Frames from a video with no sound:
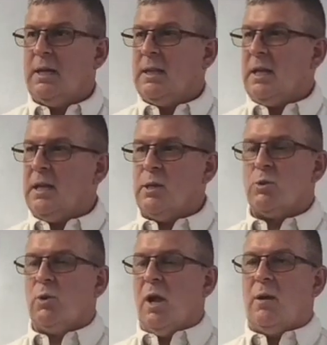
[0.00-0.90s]
The
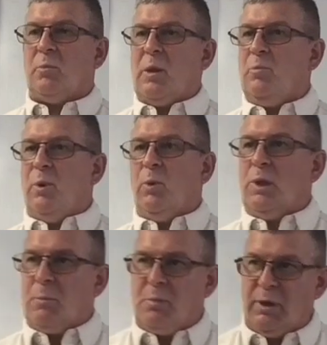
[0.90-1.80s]
Israelite people were
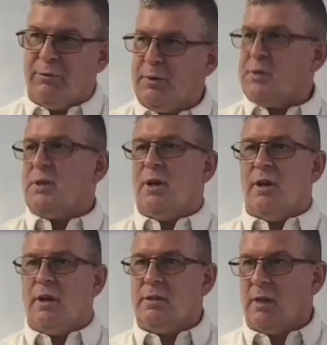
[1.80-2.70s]
the
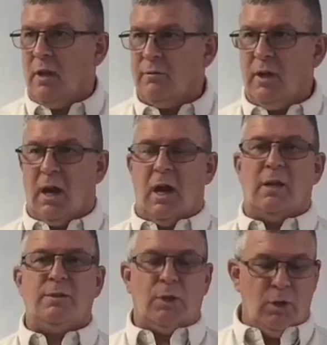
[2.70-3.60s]
beneficiaries of
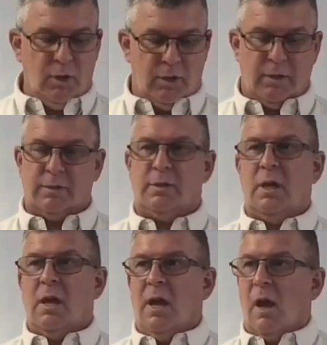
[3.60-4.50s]
God's goodness,
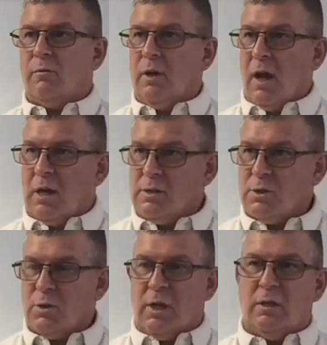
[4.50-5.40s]
of God's
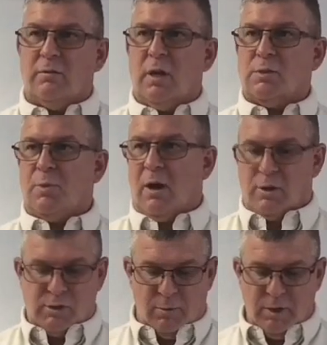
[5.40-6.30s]
strength, of God's power.
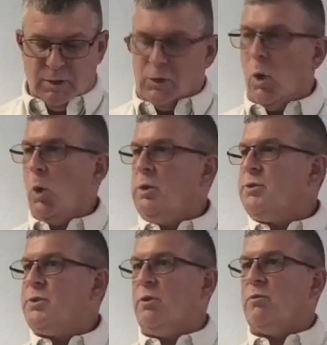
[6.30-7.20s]
Some of this gold
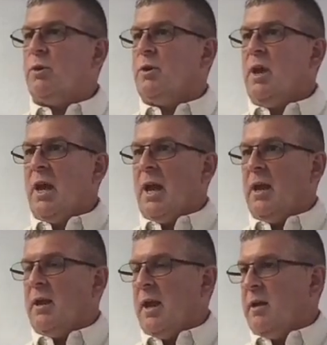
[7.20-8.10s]
and silver
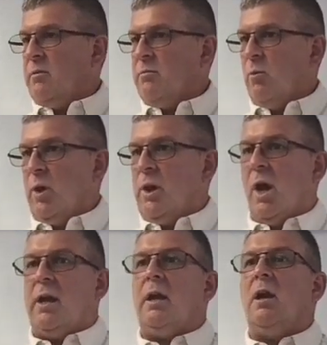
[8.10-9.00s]
and
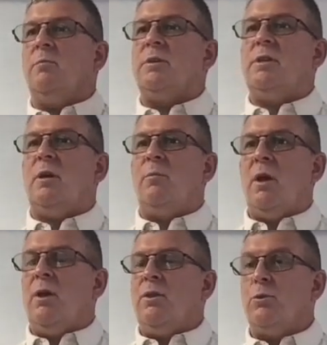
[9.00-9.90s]
whatnot had come to
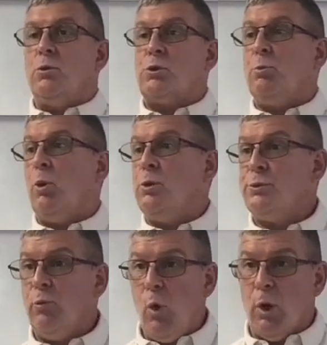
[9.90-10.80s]
them through the spoils
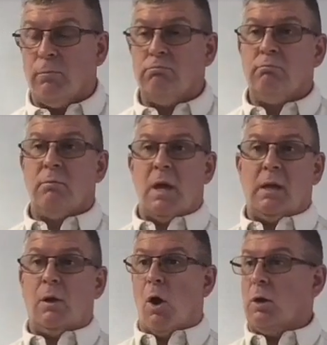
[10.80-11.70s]
of war. They
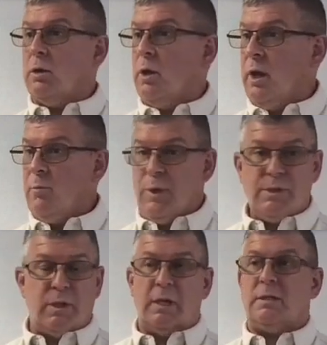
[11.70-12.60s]
had conquered their
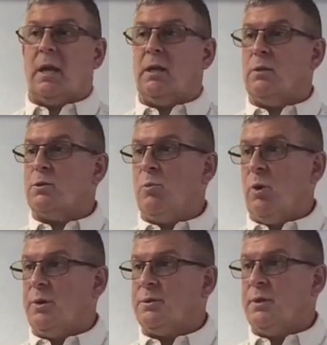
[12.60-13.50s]
enemies. They had taken their
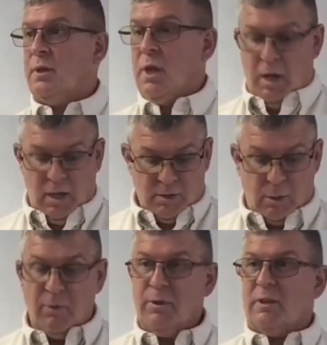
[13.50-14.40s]
spoils.
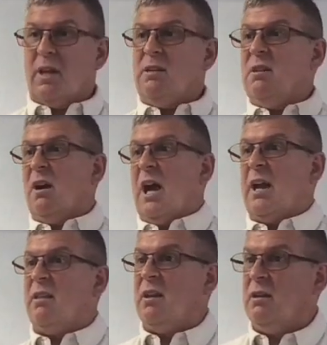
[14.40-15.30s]
Some of it they dug
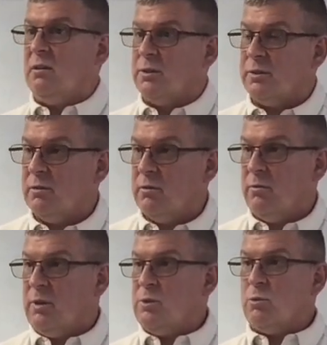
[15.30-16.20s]
out of the hills.
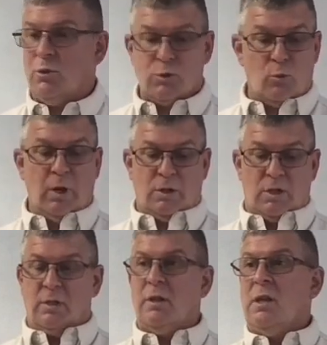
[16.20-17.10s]
Israel's rich
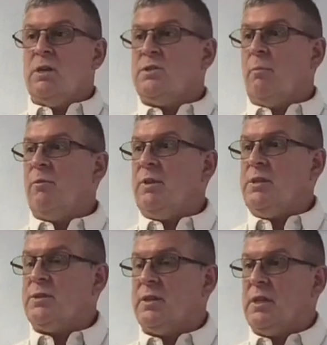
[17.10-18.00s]
in some of
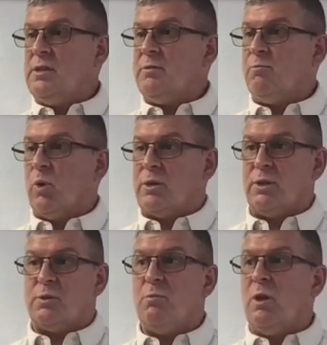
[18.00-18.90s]
these
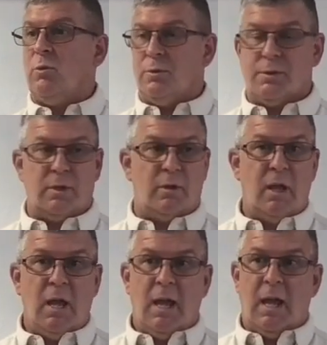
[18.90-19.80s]
precious minerals
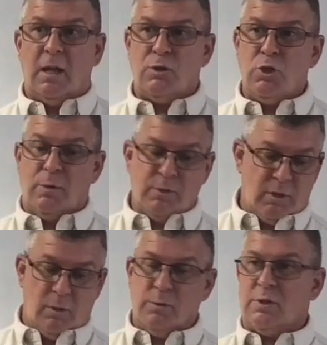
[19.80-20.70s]
and
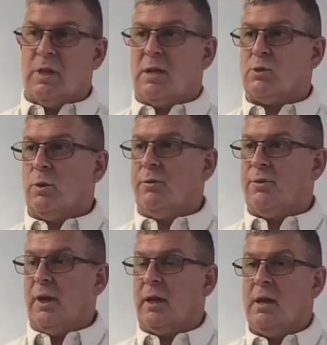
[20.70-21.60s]
gemstones and that sort of
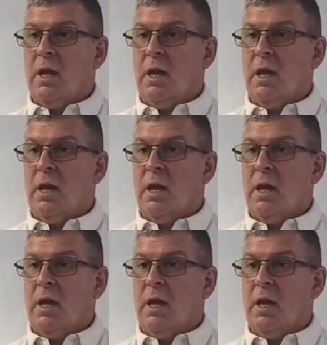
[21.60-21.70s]
thing.